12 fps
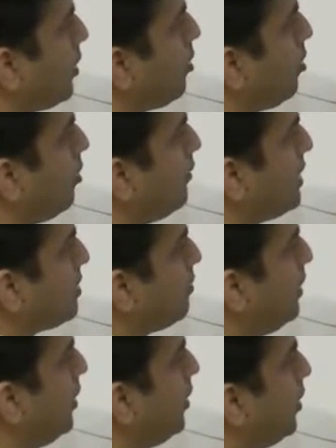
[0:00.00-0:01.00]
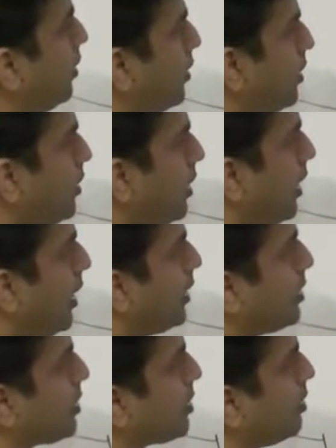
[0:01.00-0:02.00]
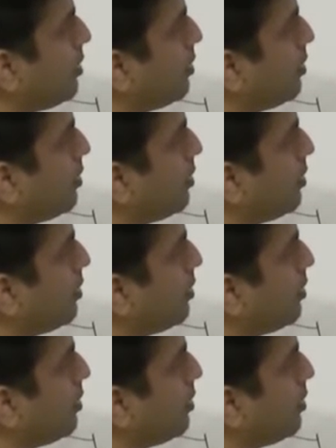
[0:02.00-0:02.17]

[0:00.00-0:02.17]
can always be written as